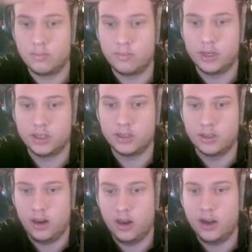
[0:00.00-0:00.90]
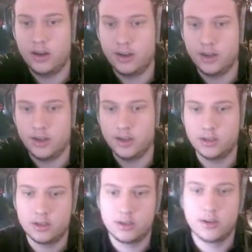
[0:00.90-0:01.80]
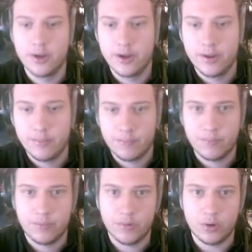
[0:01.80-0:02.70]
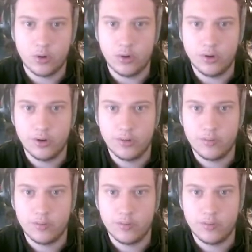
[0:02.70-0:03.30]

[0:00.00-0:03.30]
because the light is on